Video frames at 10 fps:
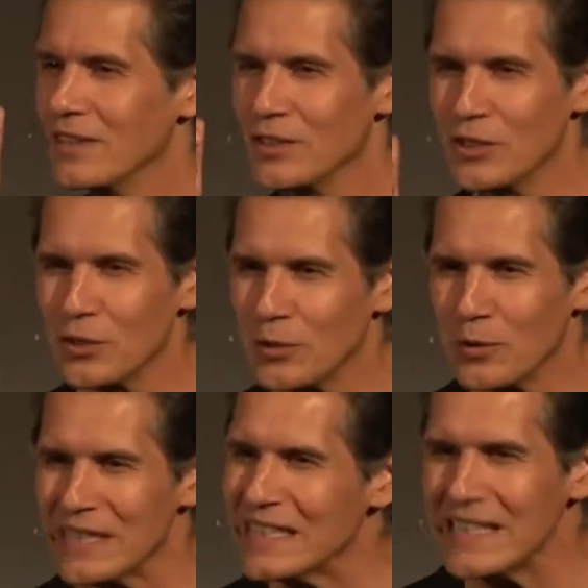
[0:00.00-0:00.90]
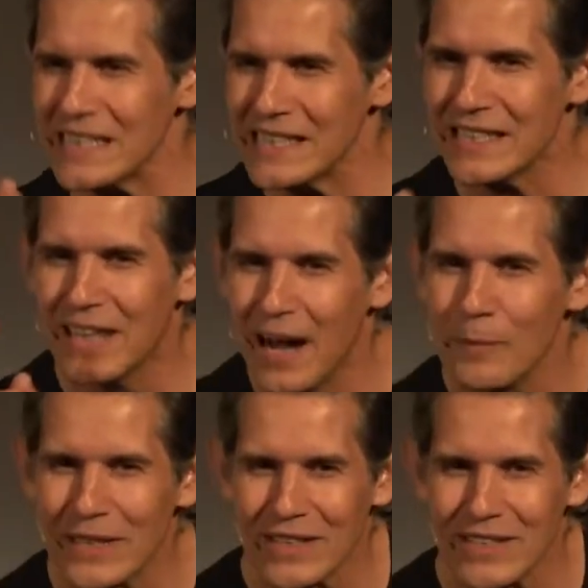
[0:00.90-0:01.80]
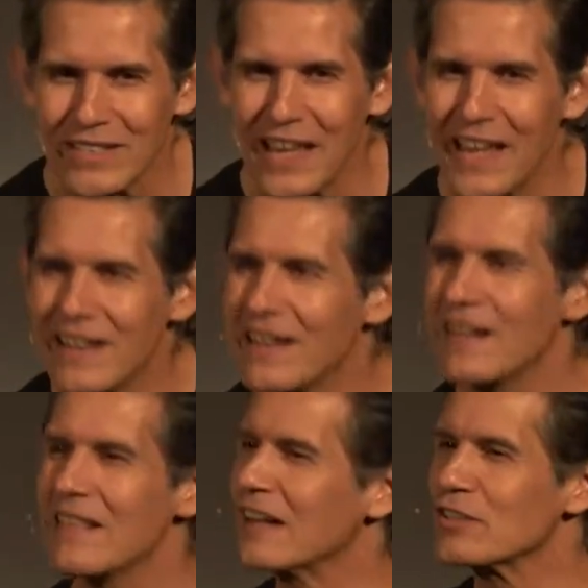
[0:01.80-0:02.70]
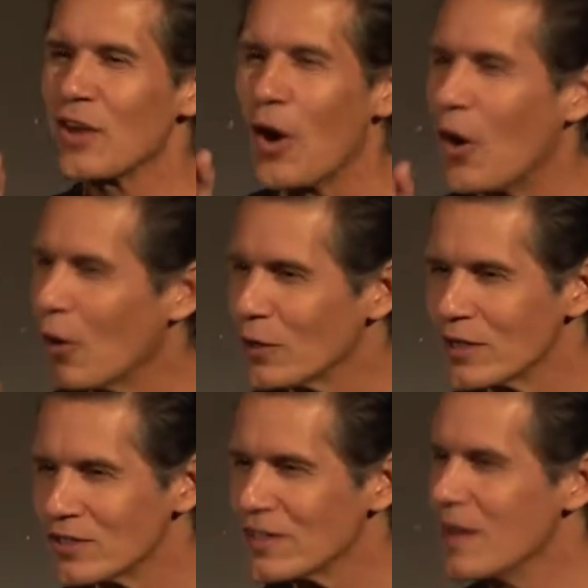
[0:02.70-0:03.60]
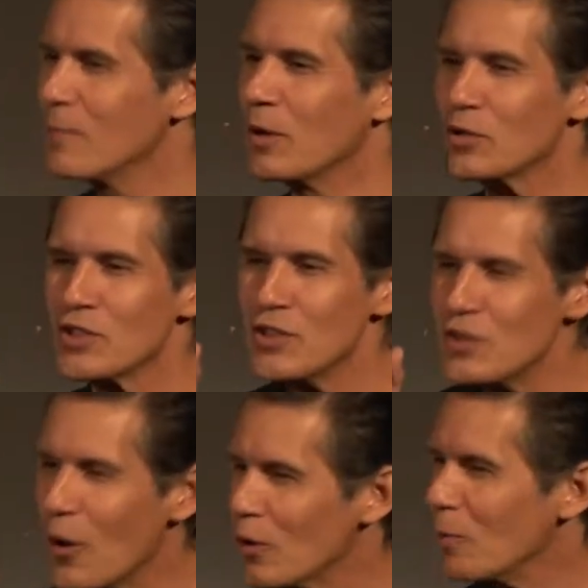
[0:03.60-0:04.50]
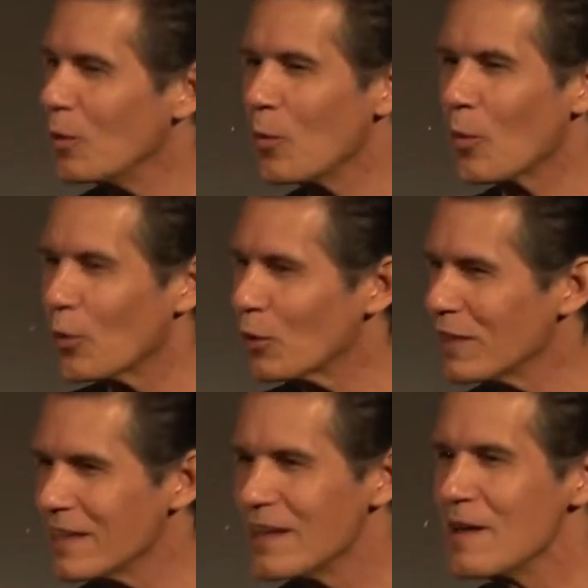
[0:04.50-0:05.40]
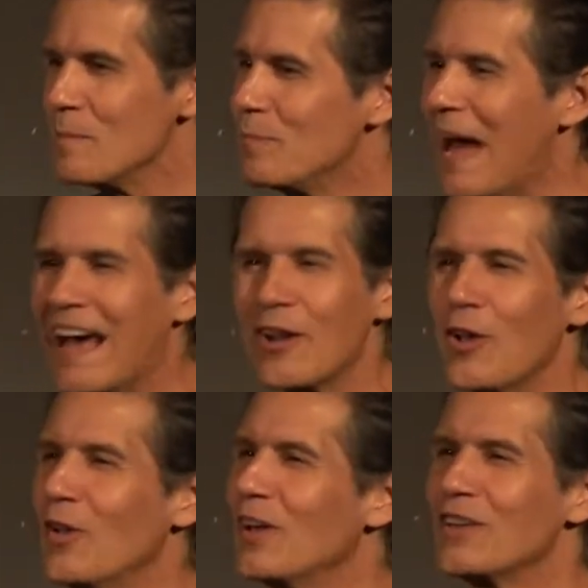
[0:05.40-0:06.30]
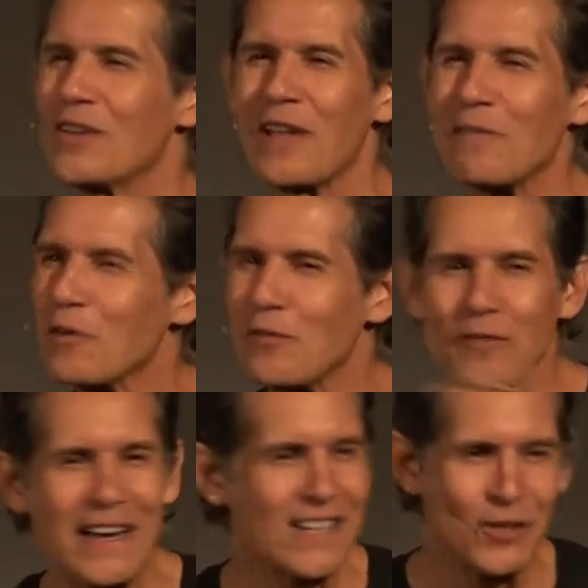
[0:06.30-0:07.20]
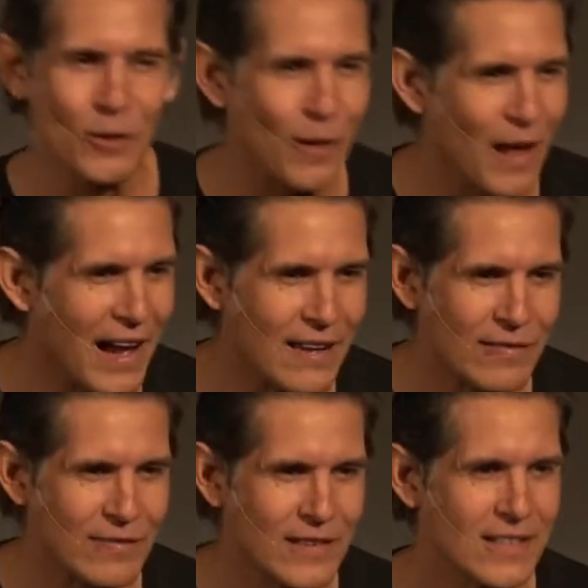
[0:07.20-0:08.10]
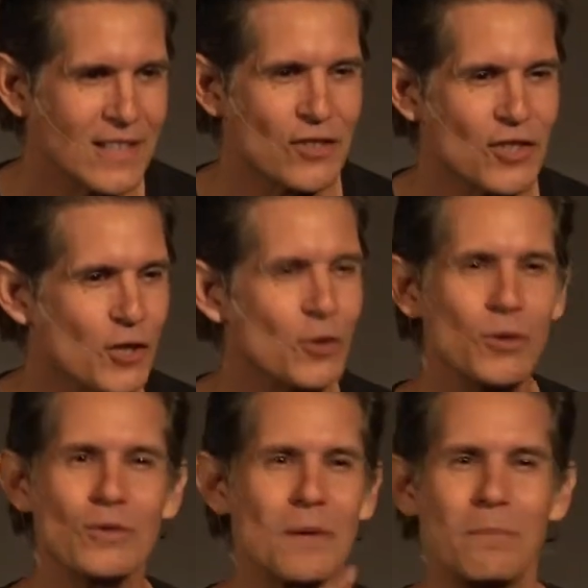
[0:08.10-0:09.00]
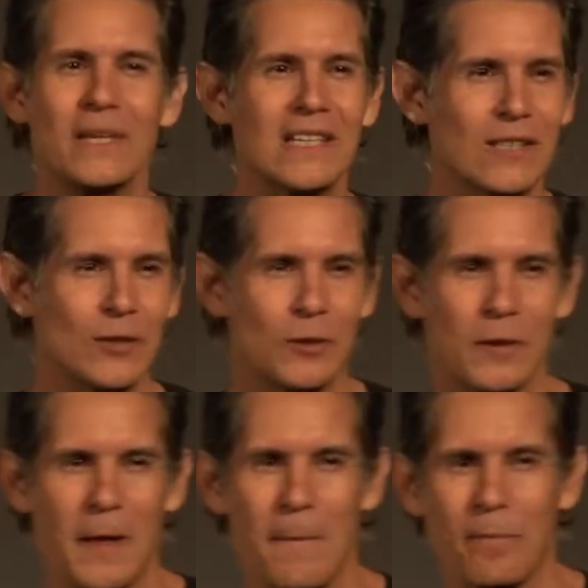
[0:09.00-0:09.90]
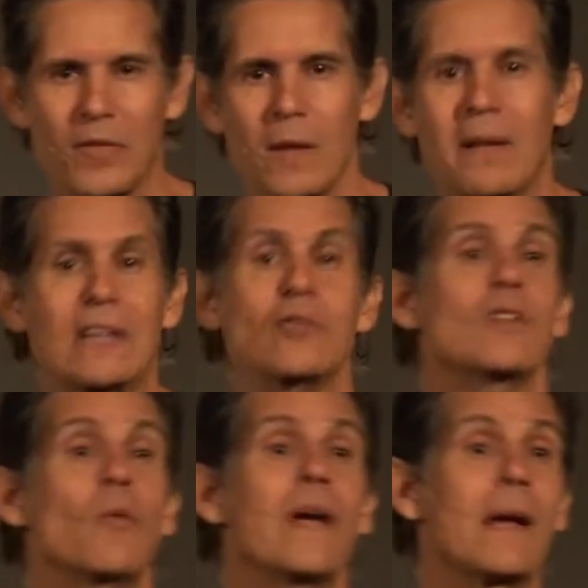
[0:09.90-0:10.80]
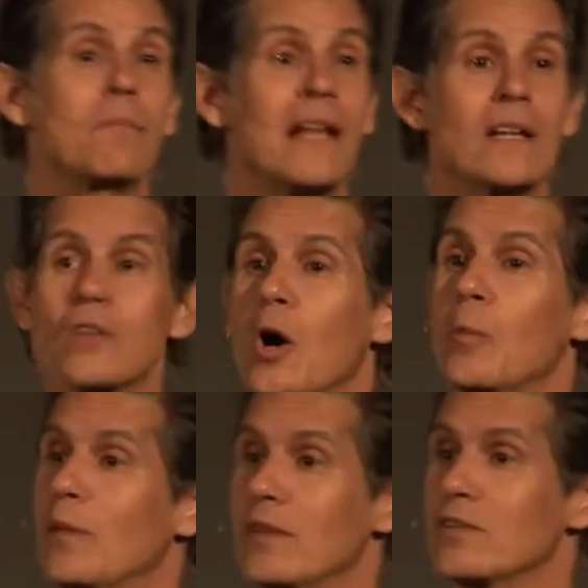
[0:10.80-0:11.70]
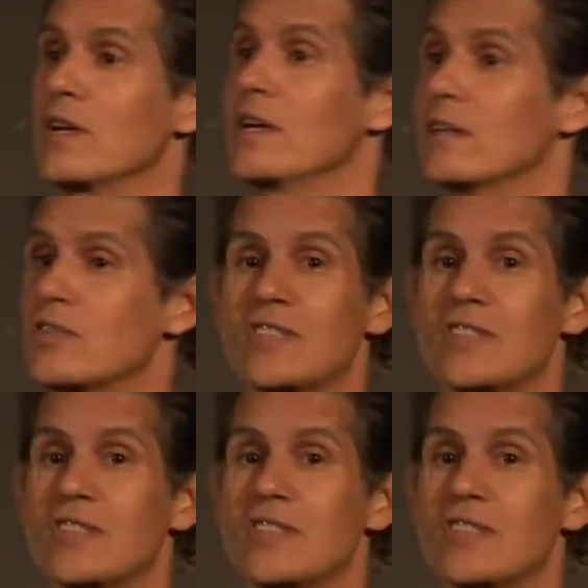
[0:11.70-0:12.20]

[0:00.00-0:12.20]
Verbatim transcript: you. E.E. E. Cummings said that's the hardest, most notable, worthy battle you'll ever fight in your life is you to be you. But actually, the way I plan to open this this